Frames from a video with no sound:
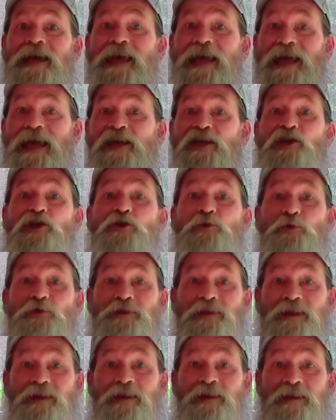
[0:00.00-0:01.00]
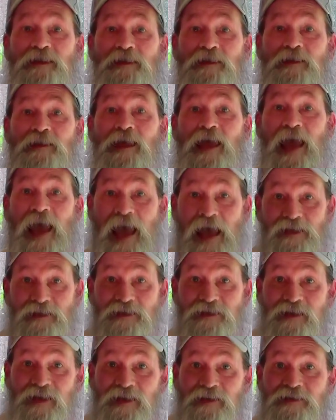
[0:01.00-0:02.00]
and using
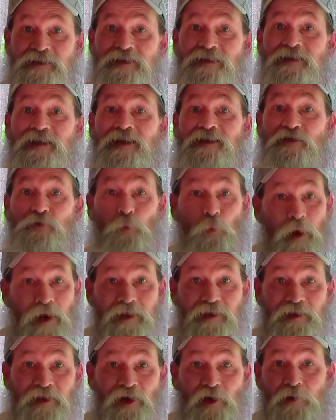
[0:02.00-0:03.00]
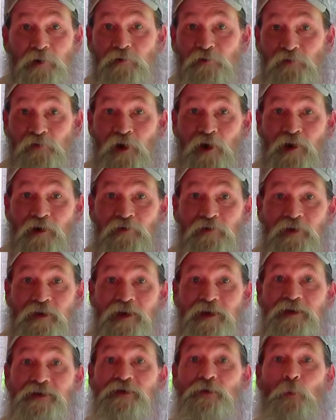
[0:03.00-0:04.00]
AdSense that's right there in front of
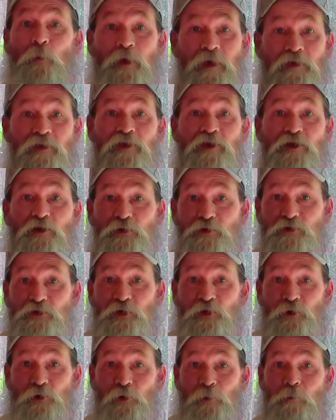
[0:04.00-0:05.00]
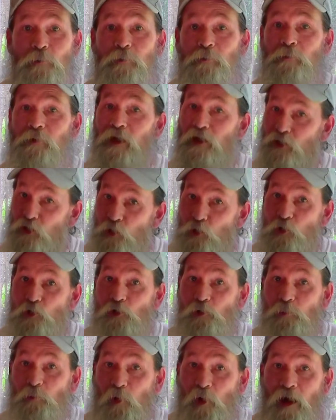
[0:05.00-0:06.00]
us with YouTube, a
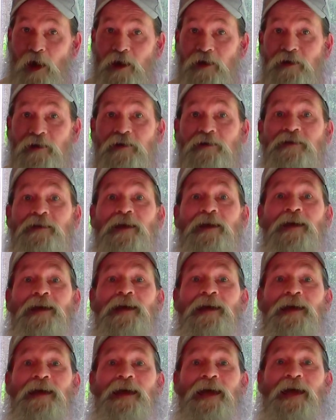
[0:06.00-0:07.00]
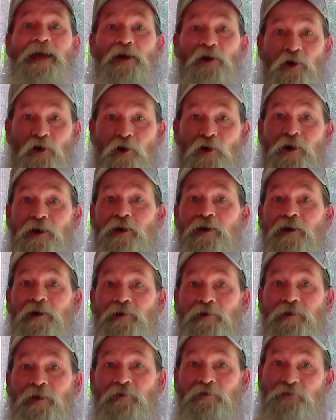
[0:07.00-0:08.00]
Google product, and earning
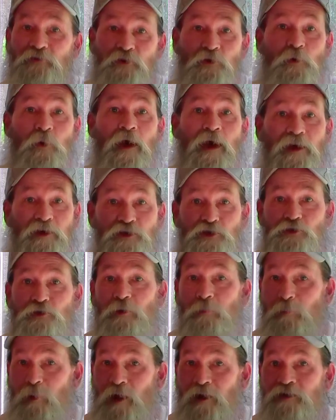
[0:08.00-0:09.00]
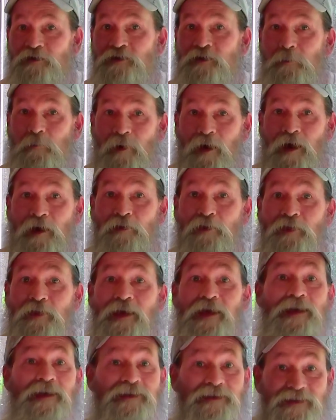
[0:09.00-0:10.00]
a few extra bucks a month.
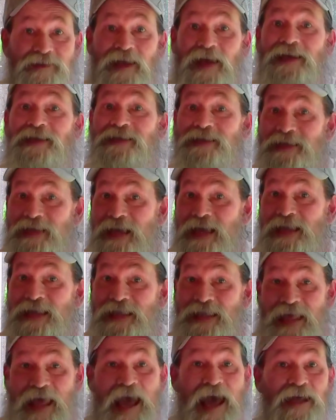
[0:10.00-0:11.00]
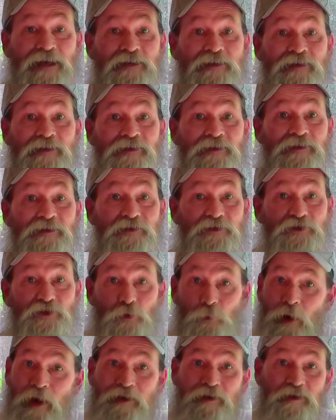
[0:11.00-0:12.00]
And it's nice getting that
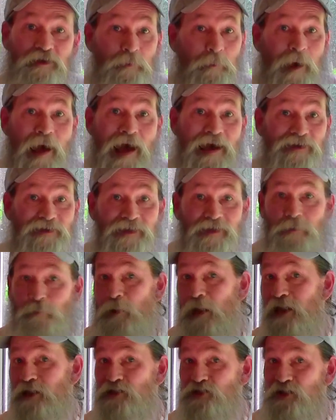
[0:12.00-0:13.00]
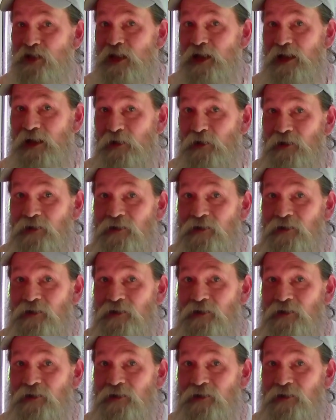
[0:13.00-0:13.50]
direct deposit paycheck,